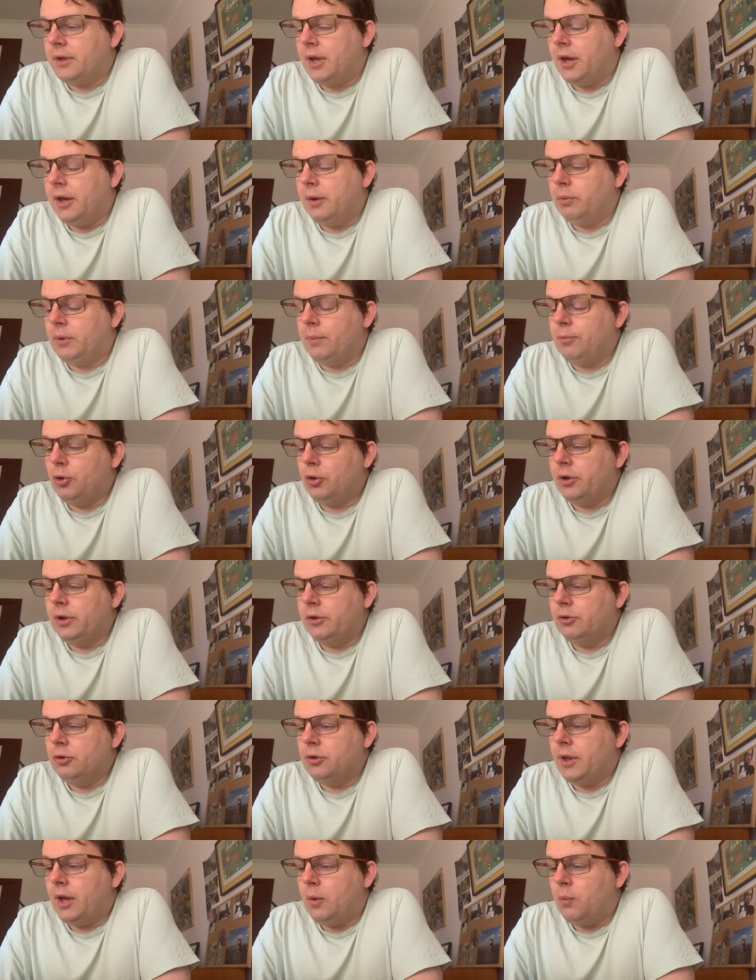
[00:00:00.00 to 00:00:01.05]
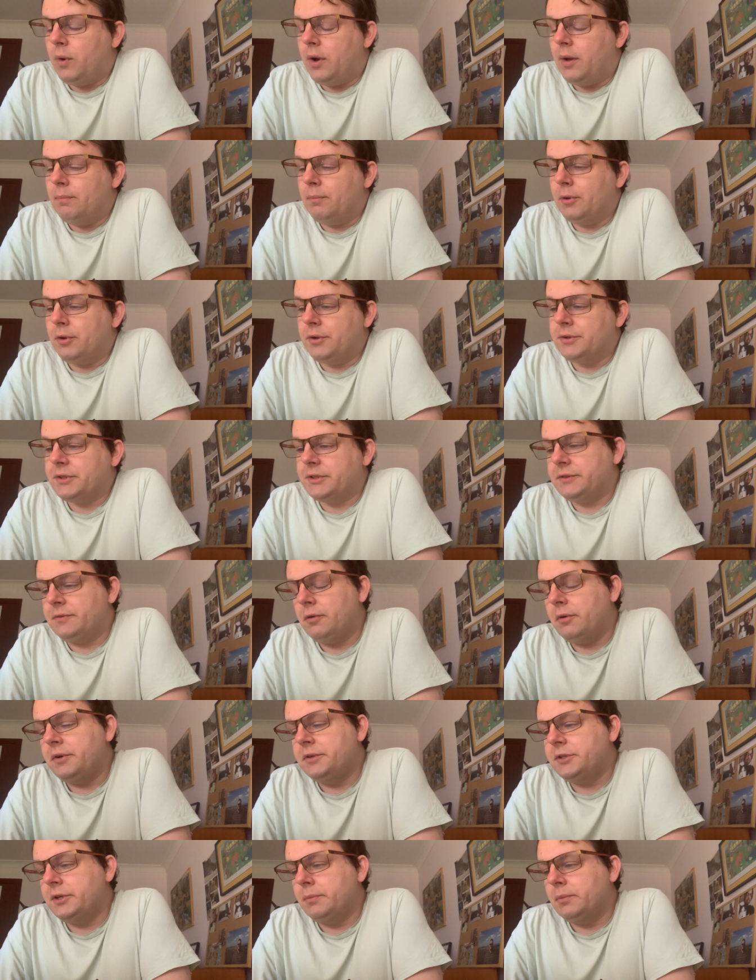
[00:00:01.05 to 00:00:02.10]
Okay, well, I'm not going to do that one because it's
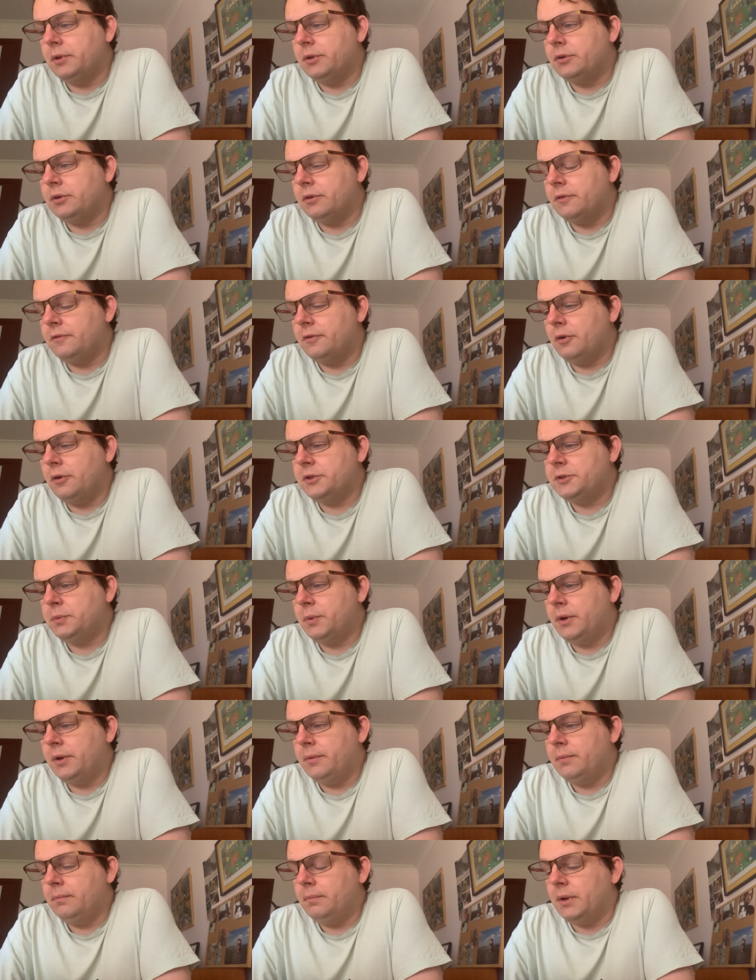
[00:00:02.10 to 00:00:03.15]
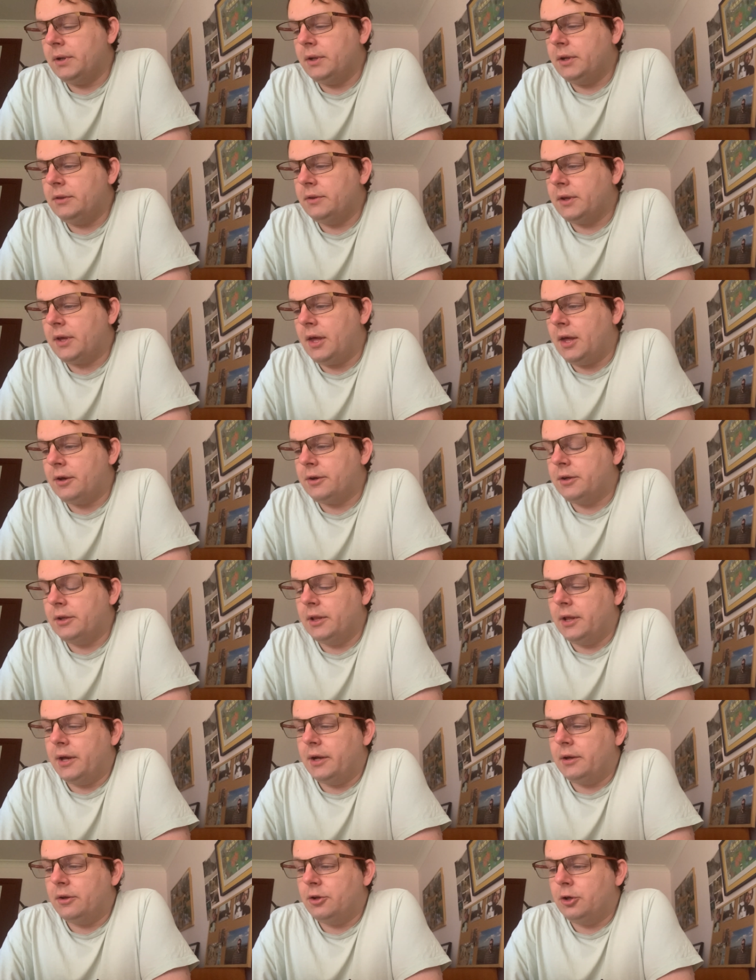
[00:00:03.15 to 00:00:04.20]
very similar to the first one, but in the
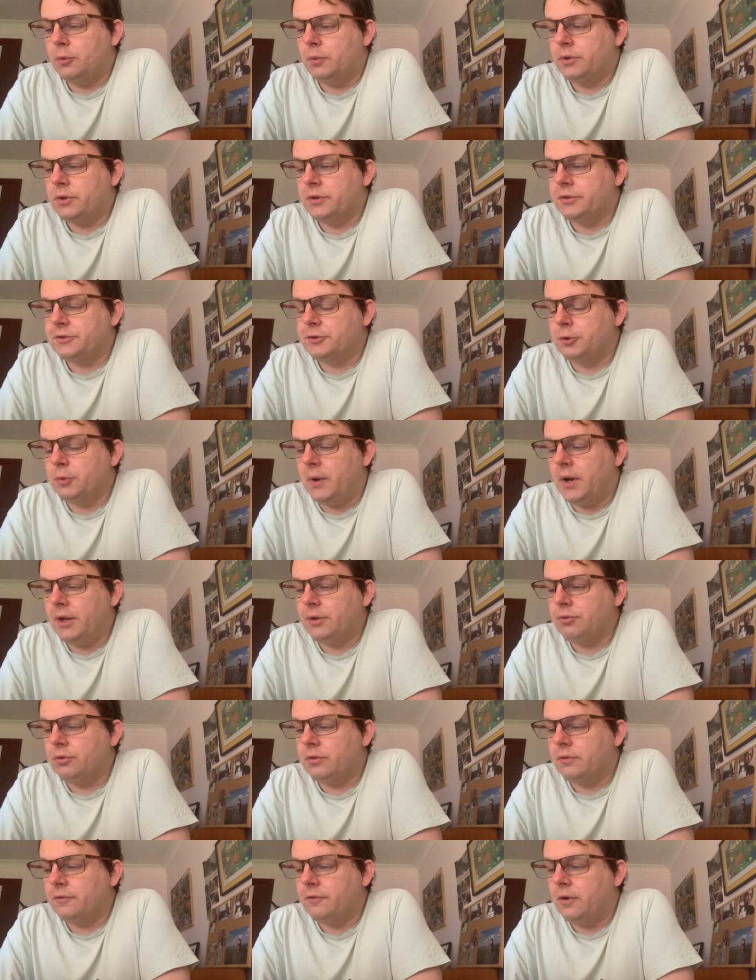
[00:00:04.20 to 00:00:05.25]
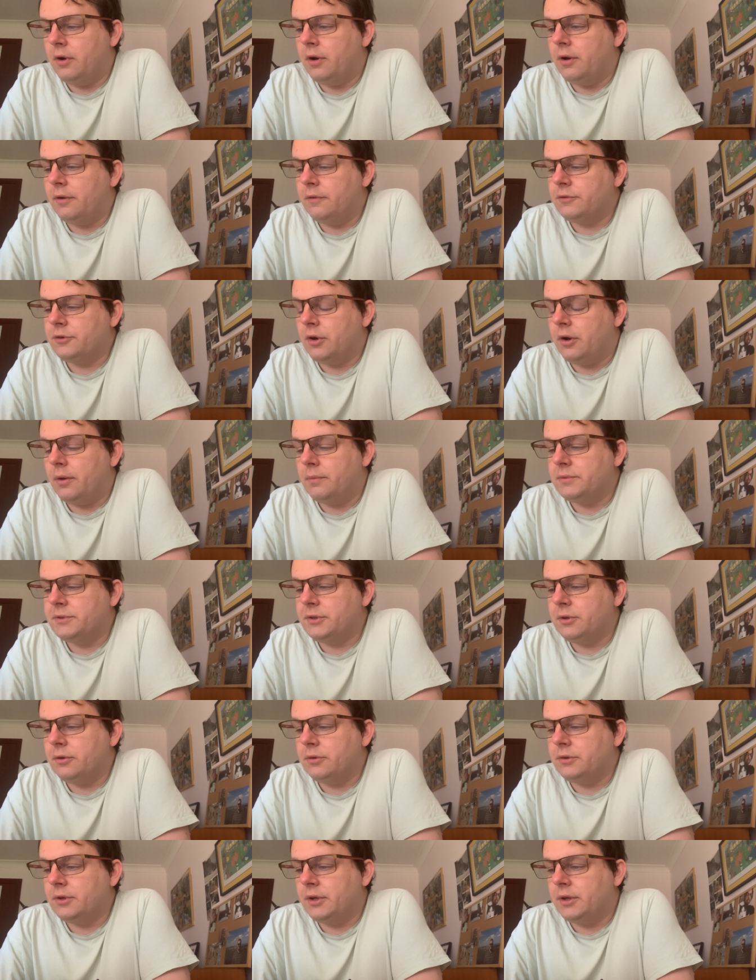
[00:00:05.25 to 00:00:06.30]
calculator, you would just do 105 times
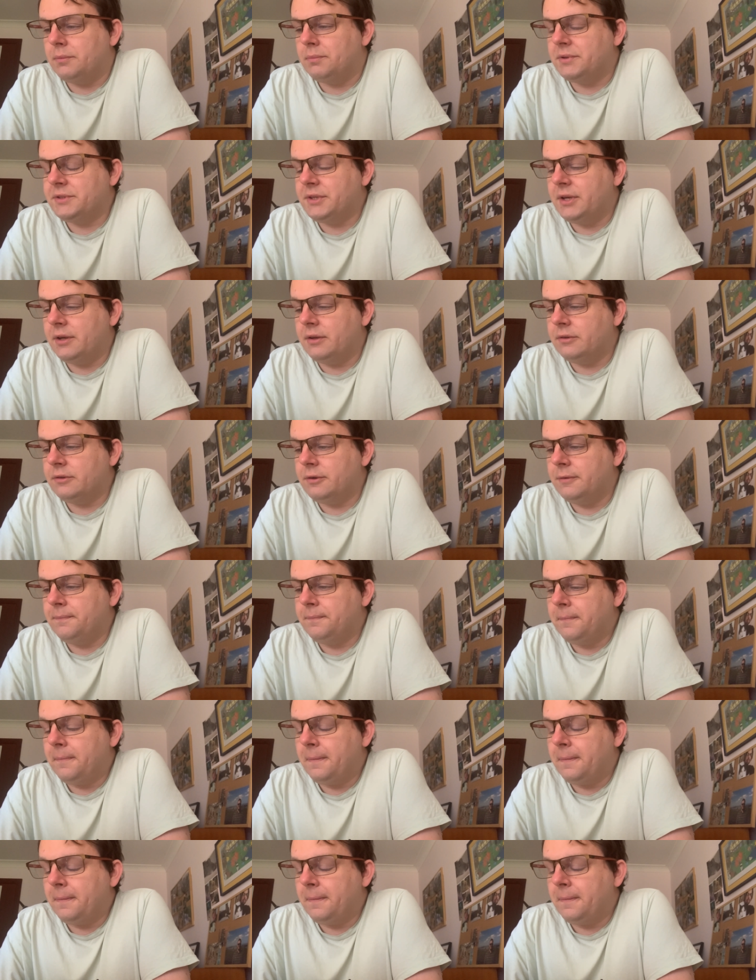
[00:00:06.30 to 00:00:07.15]
13%,